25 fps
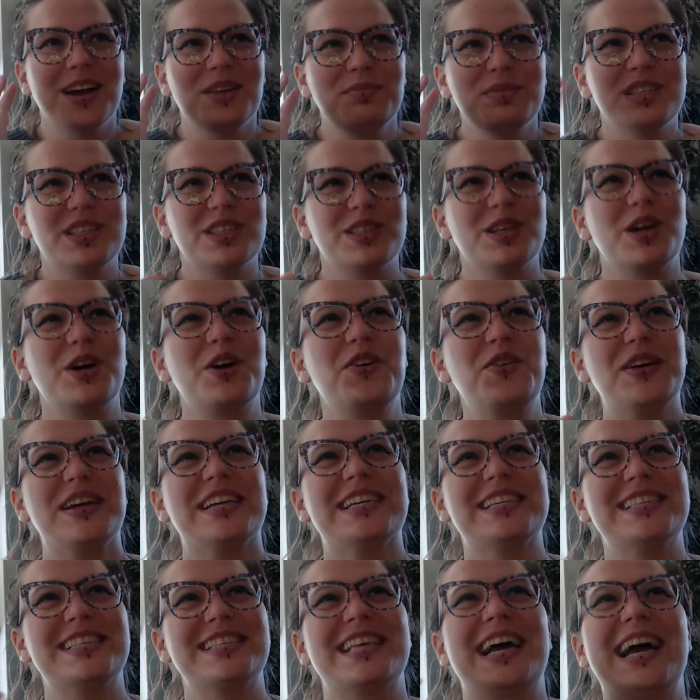so
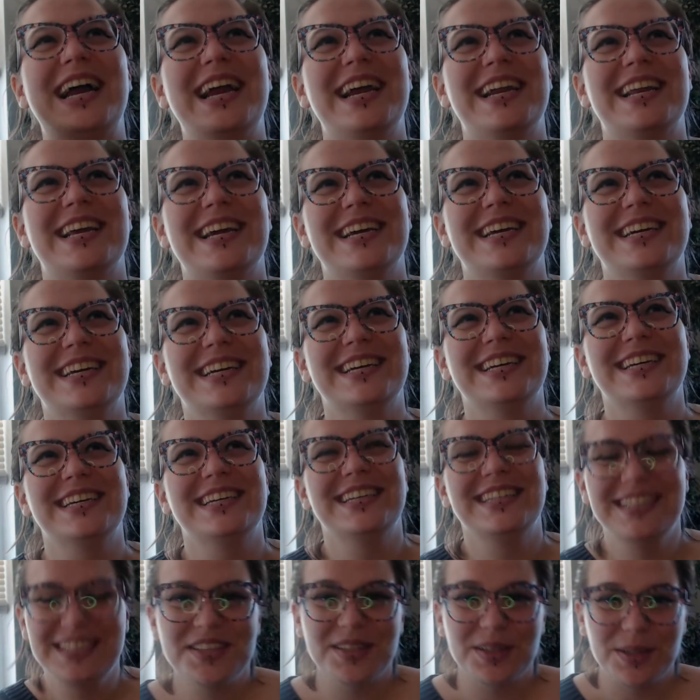excited!